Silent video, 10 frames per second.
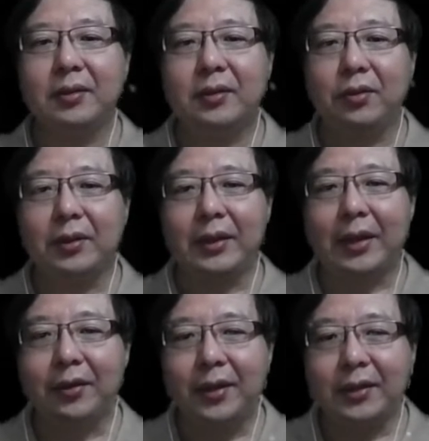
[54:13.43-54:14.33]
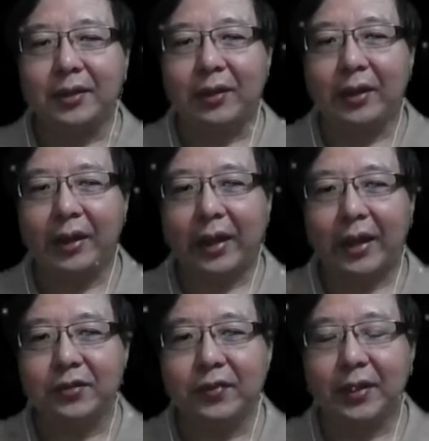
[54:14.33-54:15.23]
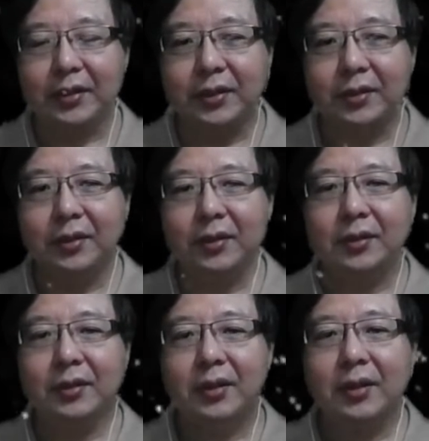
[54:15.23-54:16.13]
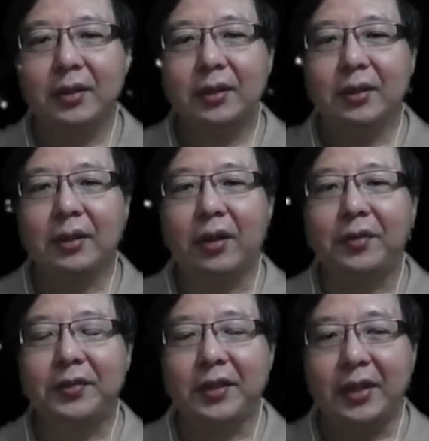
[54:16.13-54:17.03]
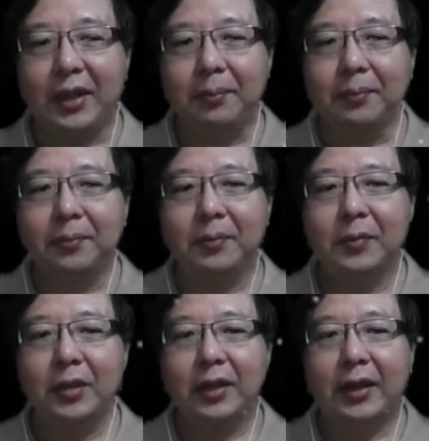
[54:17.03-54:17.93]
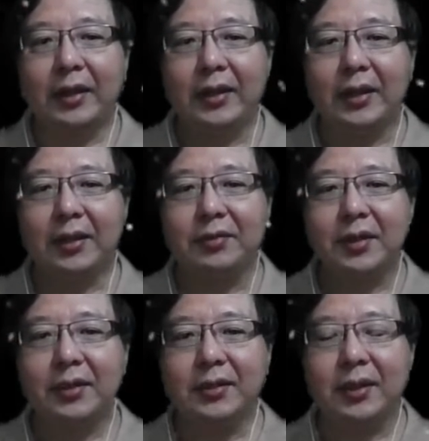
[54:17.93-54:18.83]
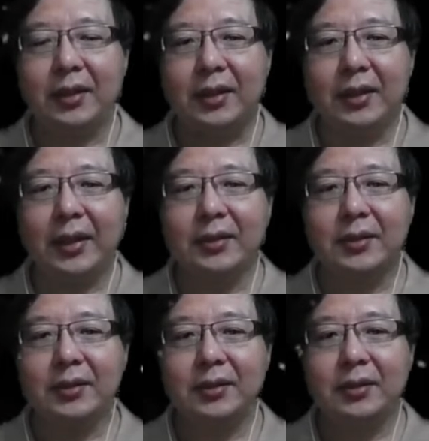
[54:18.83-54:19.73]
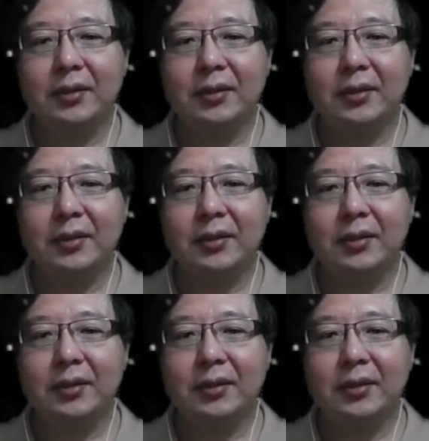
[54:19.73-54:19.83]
you calculate the hash function of the name, and that gives us the index,